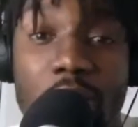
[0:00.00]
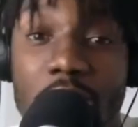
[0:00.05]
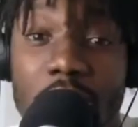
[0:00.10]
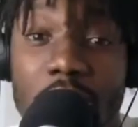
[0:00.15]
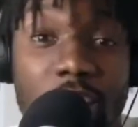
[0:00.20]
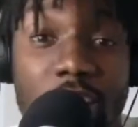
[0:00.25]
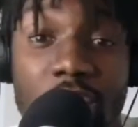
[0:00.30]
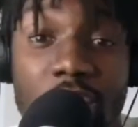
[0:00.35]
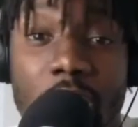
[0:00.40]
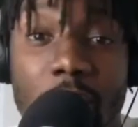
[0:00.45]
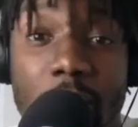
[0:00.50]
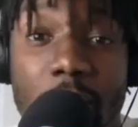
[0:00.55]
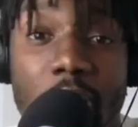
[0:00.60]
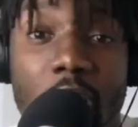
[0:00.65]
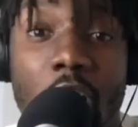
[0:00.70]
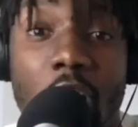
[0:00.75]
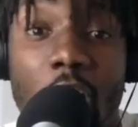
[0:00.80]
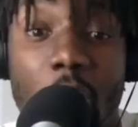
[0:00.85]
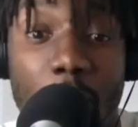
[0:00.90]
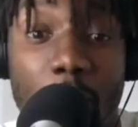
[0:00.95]
It shouldn't be
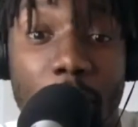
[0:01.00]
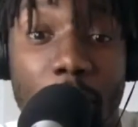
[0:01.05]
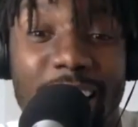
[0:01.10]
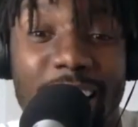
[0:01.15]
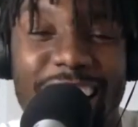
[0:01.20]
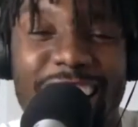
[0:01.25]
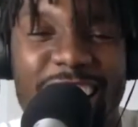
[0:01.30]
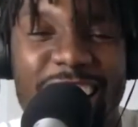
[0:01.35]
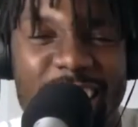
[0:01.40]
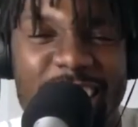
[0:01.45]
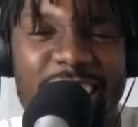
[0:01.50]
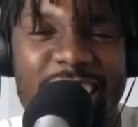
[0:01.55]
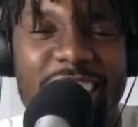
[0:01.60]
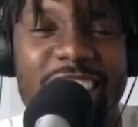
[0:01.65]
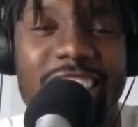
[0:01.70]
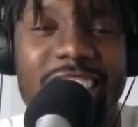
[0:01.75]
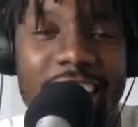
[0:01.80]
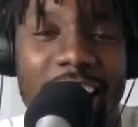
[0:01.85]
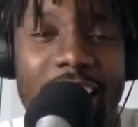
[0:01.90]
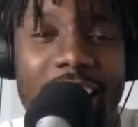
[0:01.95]
hard. But like, this is the
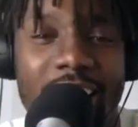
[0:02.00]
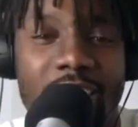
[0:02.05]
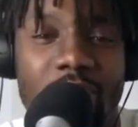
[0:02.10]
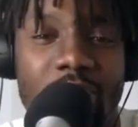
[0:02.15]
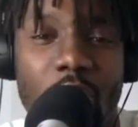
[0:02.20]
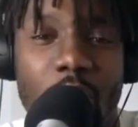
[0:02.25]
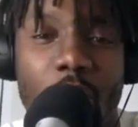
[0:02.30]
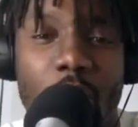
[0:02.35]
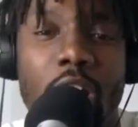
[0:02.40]
test, though.